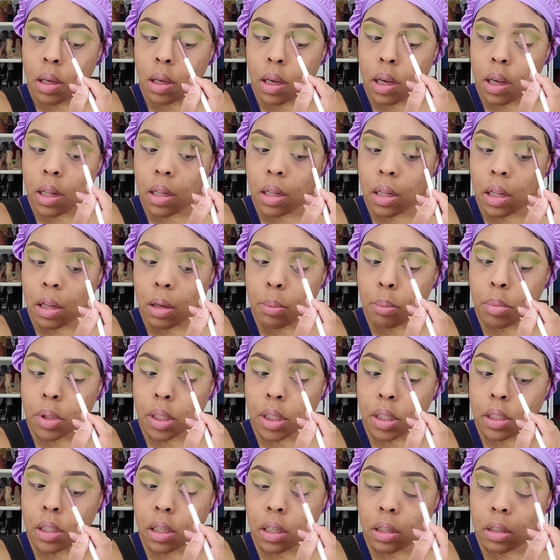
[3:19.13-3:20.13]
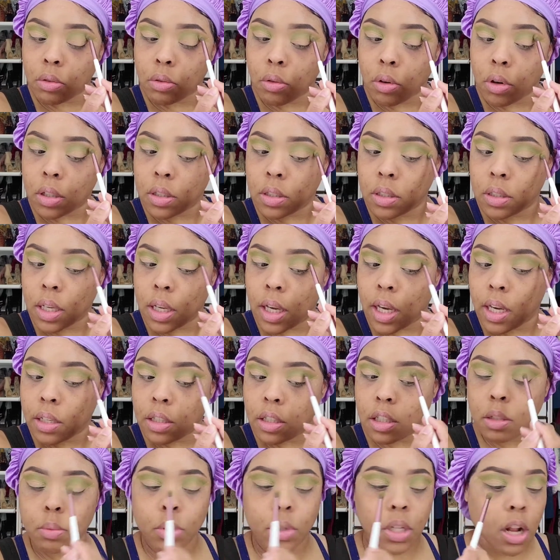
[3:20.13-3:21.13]
and then blending towards the
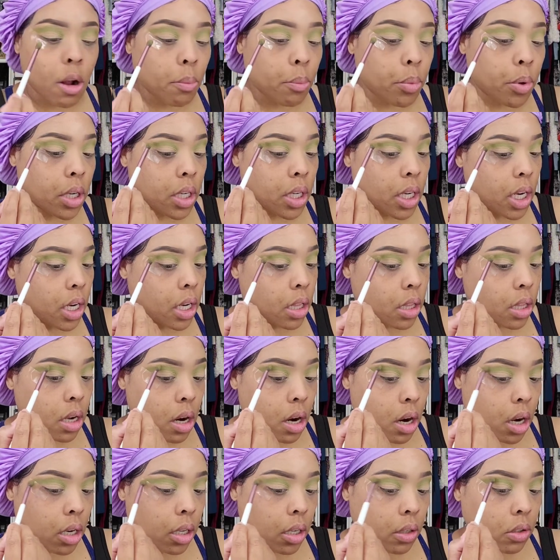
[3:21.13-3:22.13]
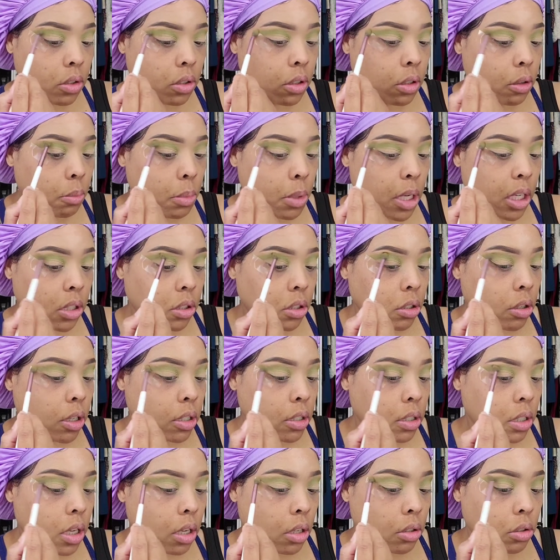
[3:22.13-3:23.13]
edges without putting anything on it to make sure
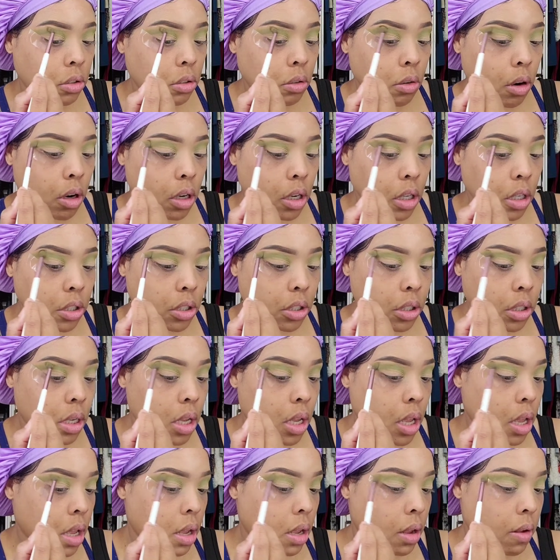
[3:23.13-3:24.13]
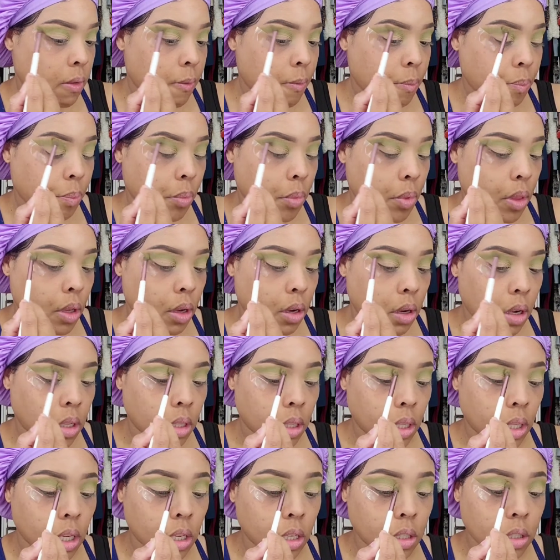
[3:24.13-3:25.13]
it's not too harsh on
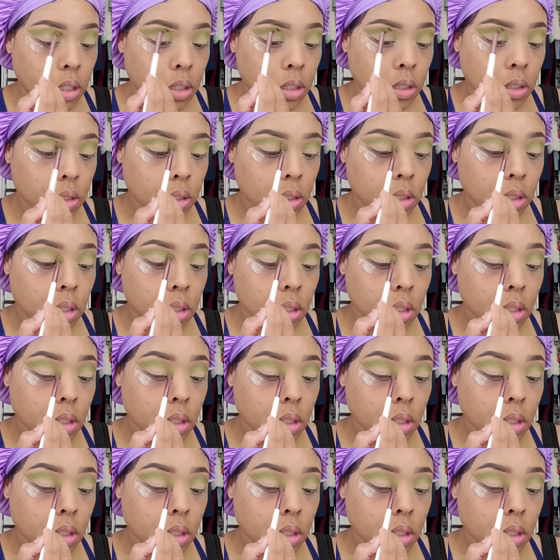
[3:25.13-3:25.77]
the edges.